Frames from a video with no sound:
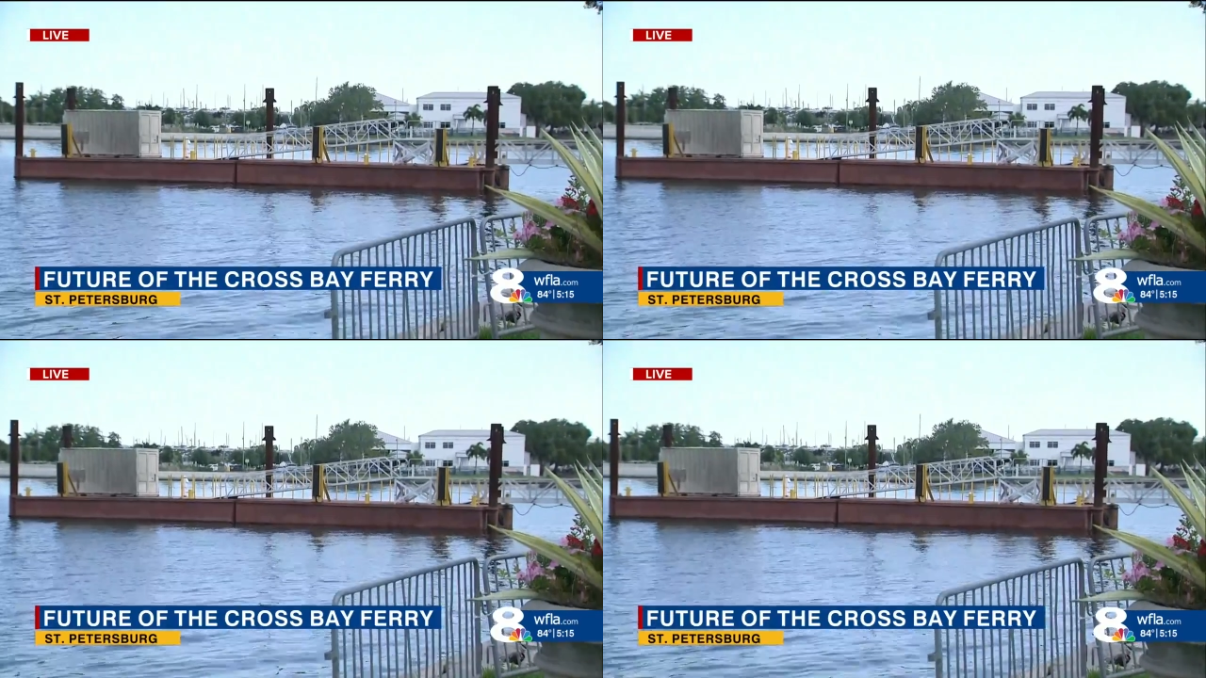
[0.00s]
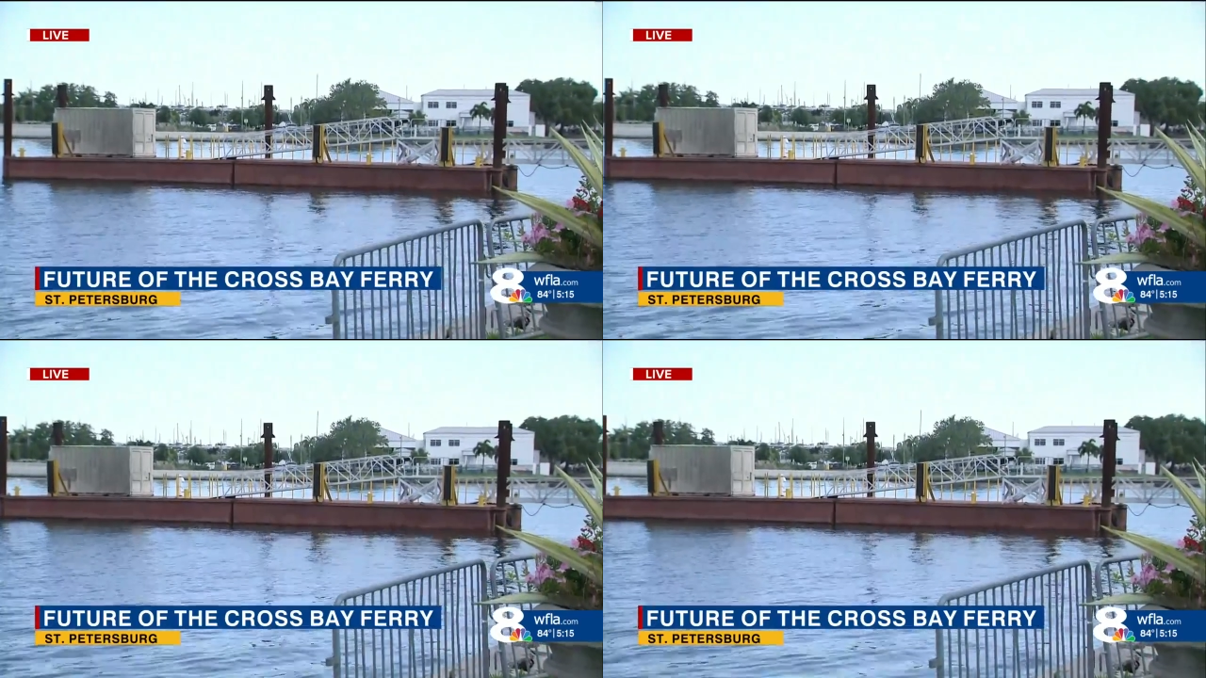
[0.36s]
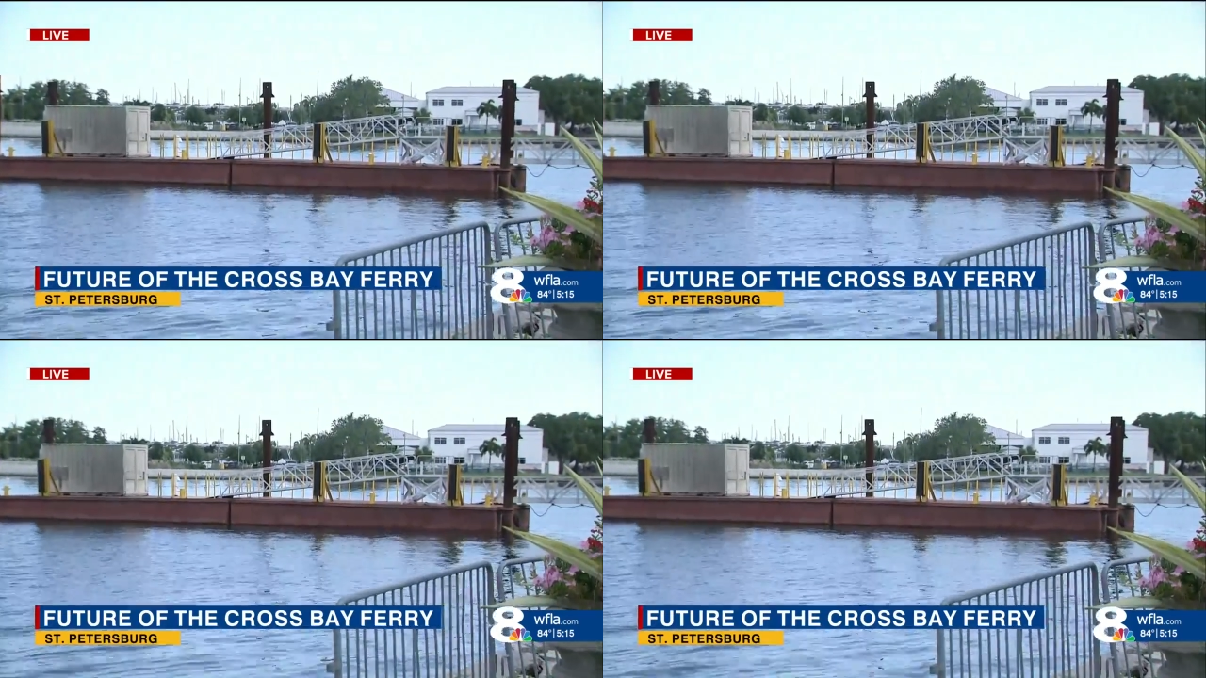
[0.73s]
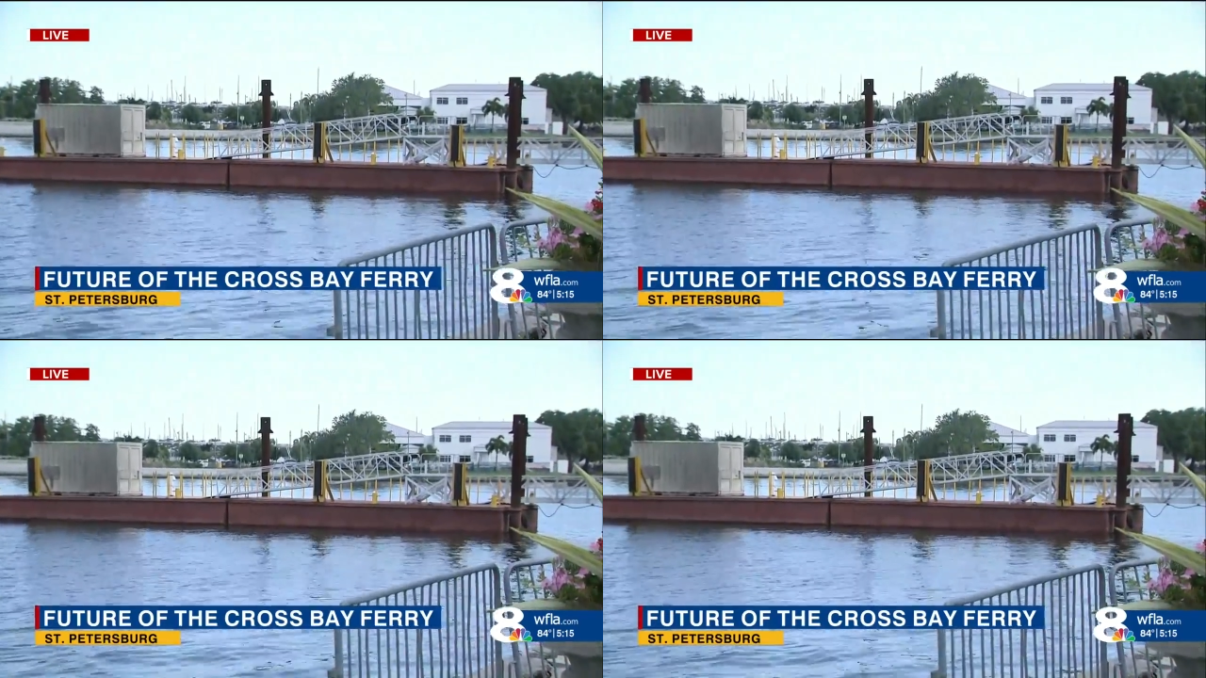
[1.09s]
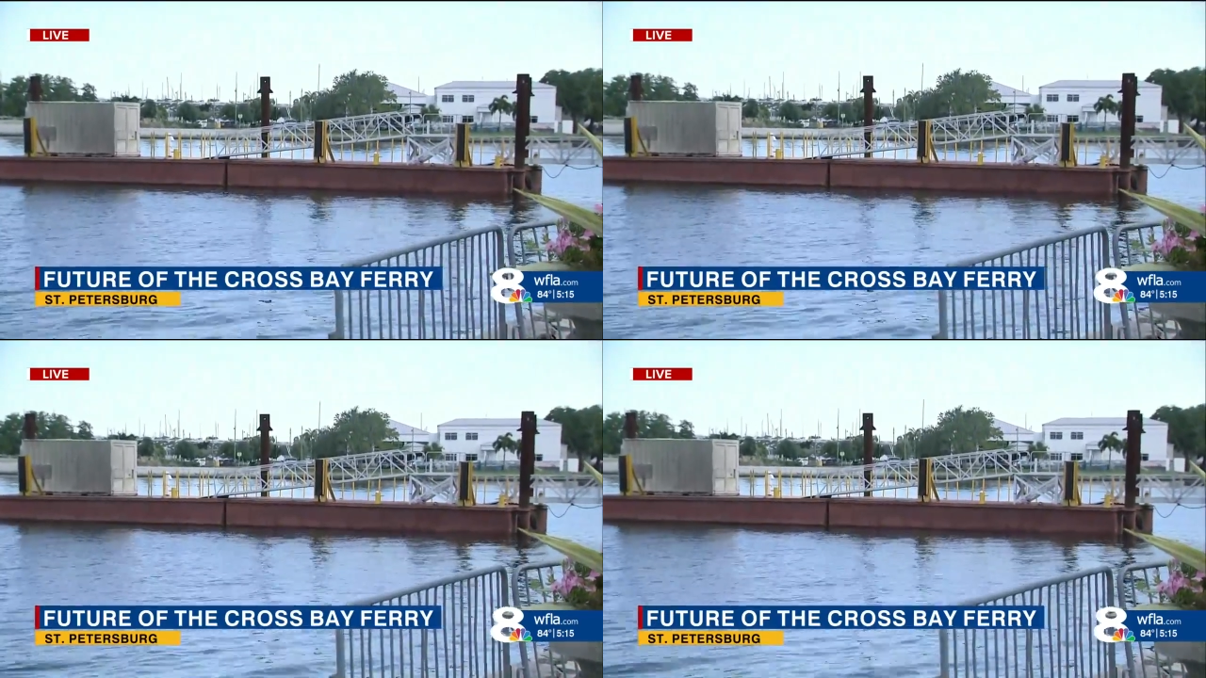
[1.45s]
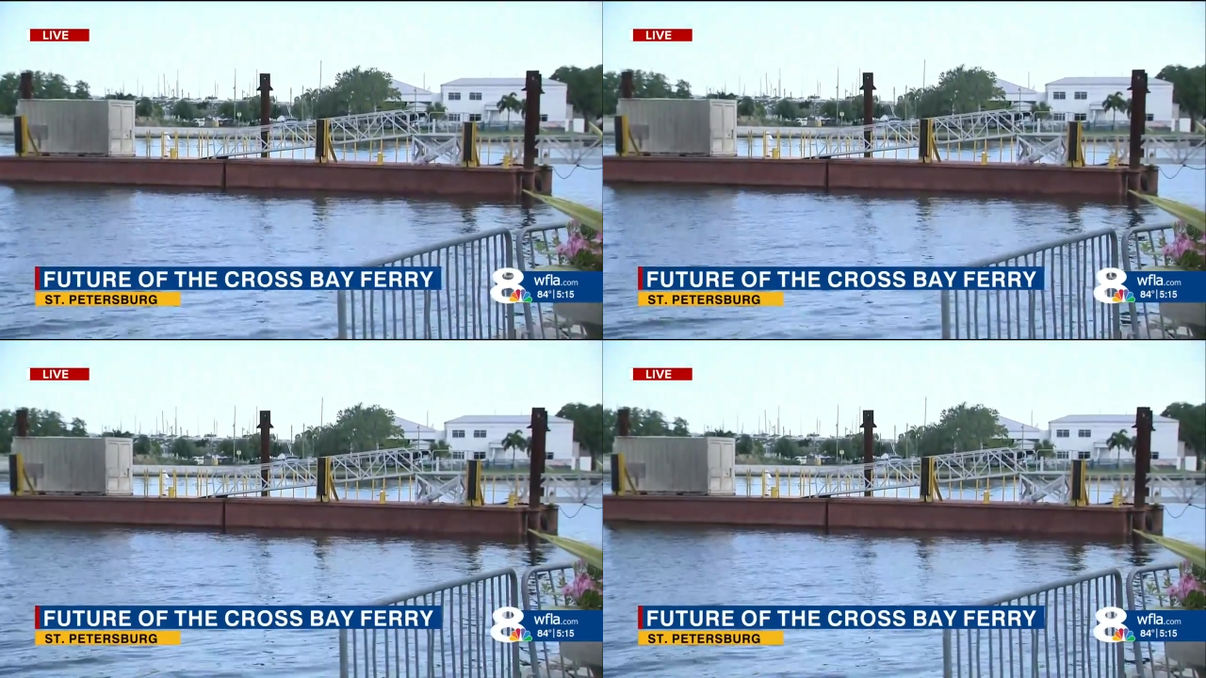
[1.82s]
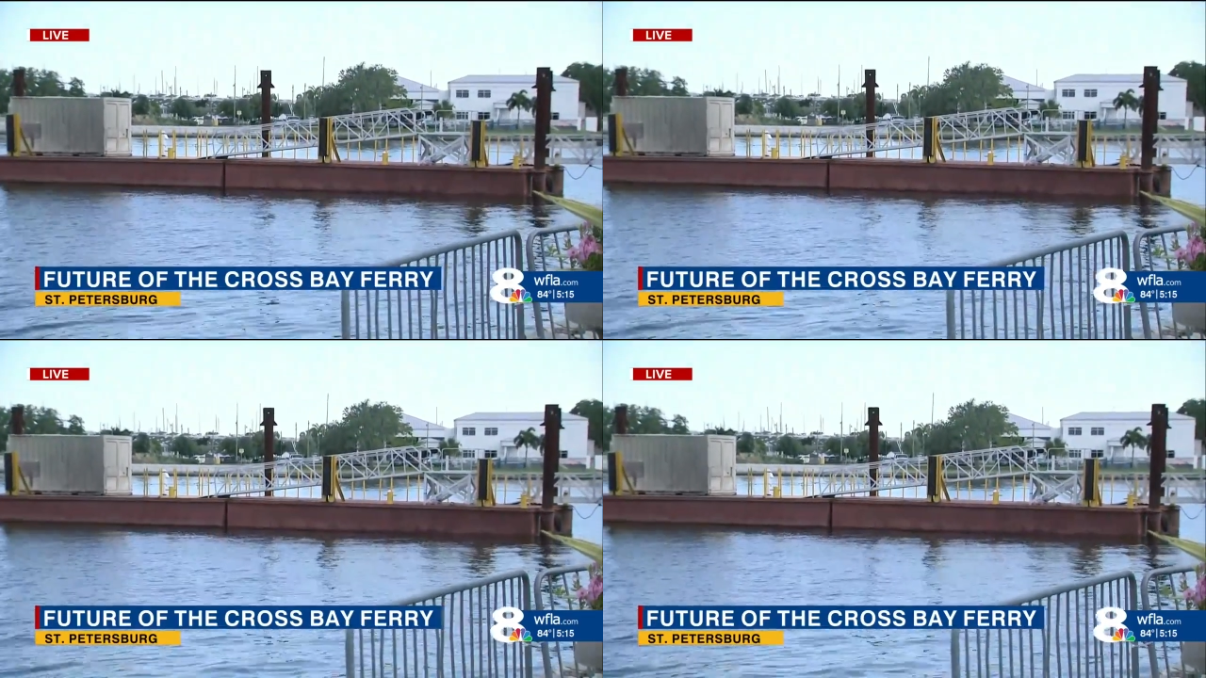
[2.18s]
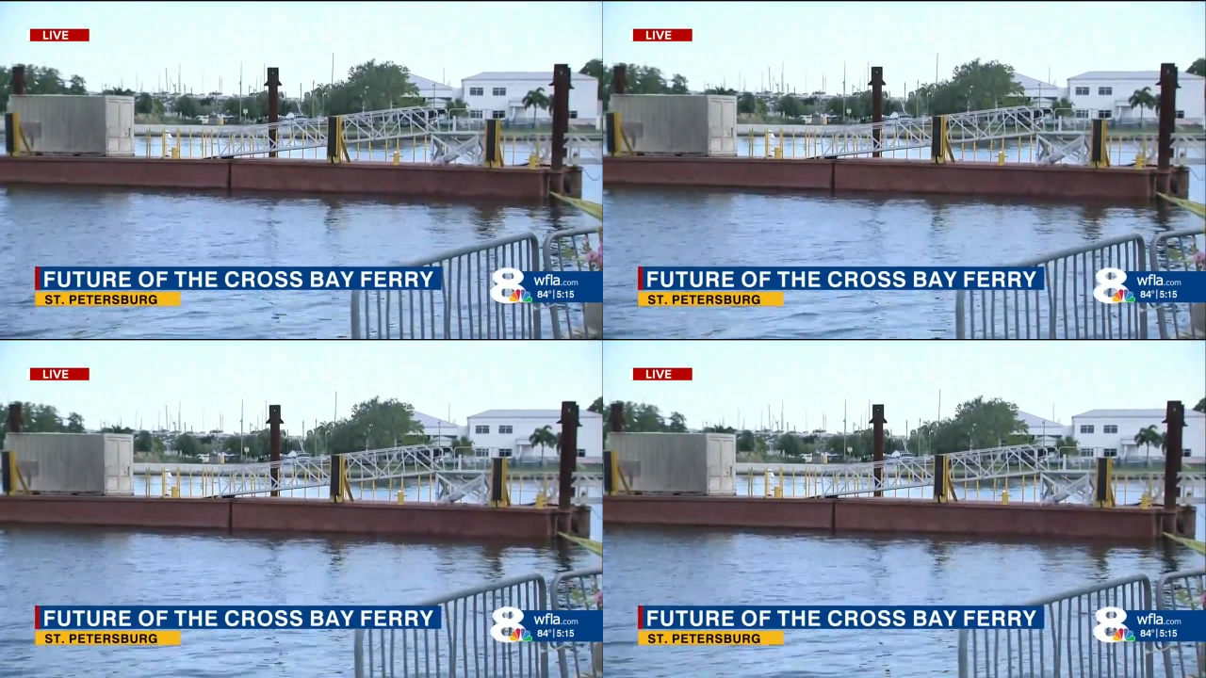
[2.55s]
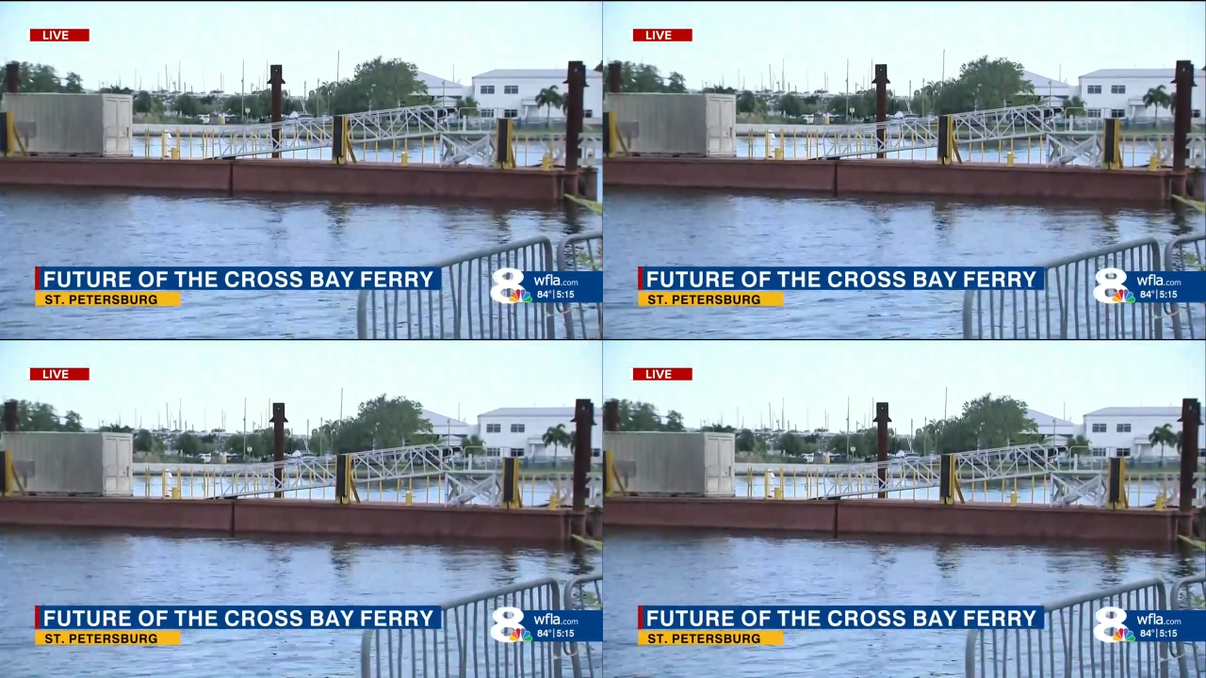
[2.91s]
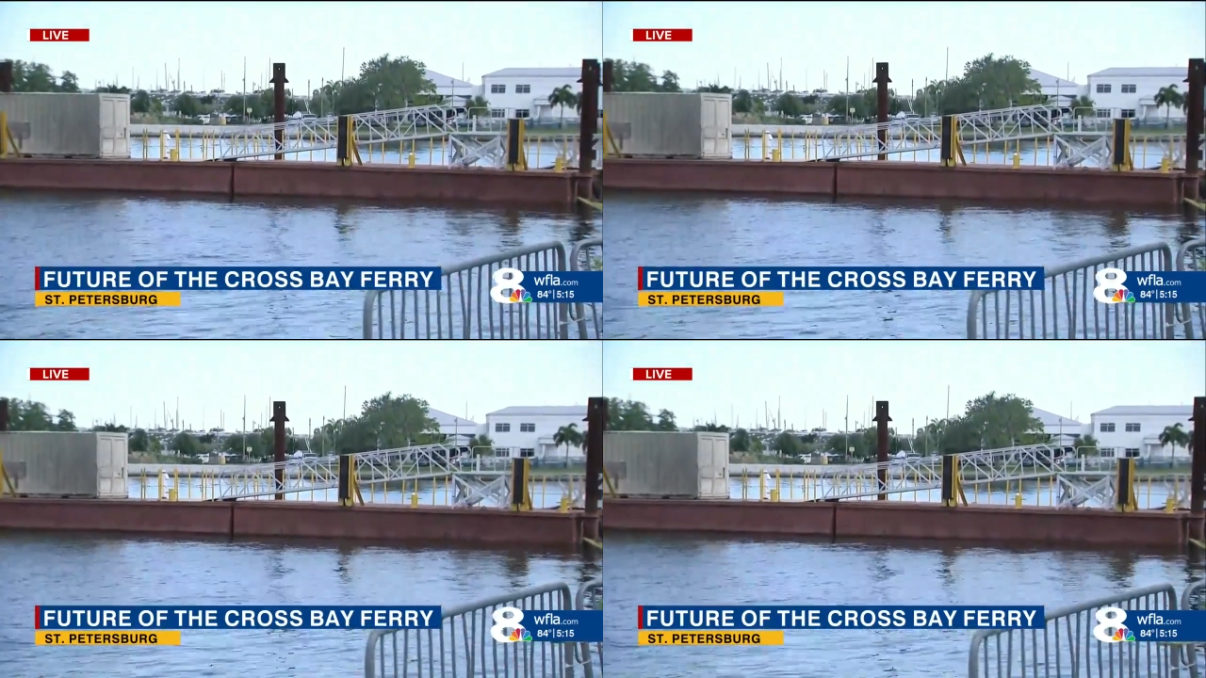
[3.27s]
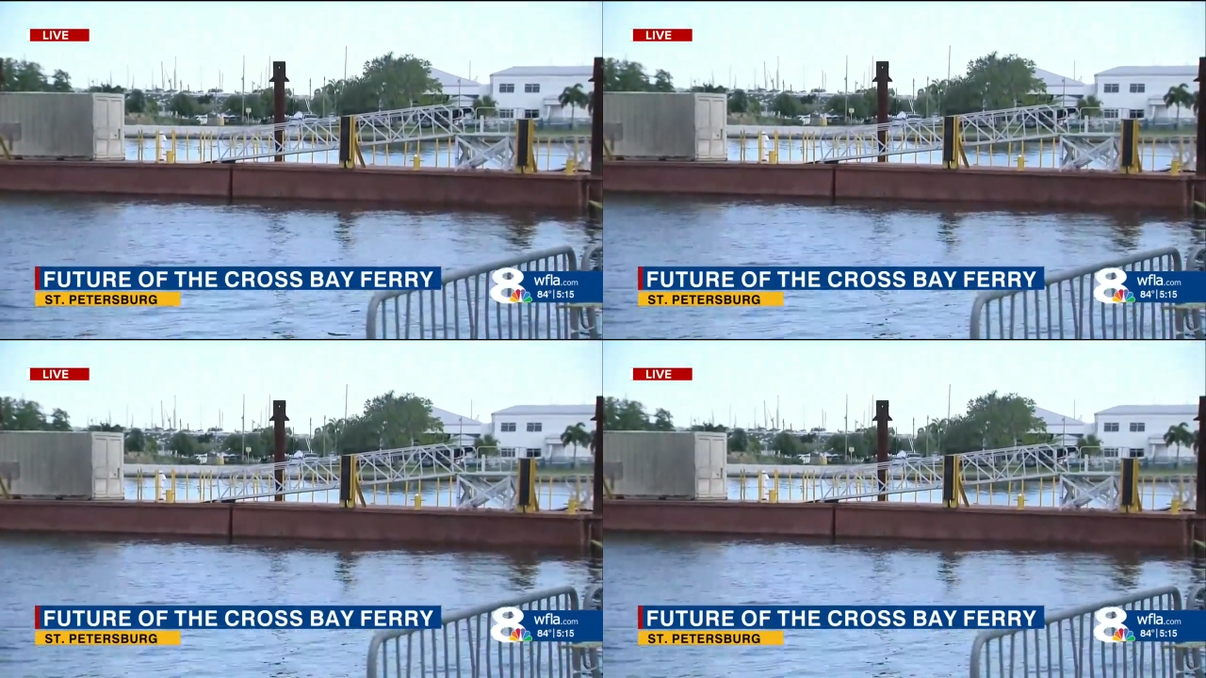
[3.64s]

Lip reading: (no speaker visible)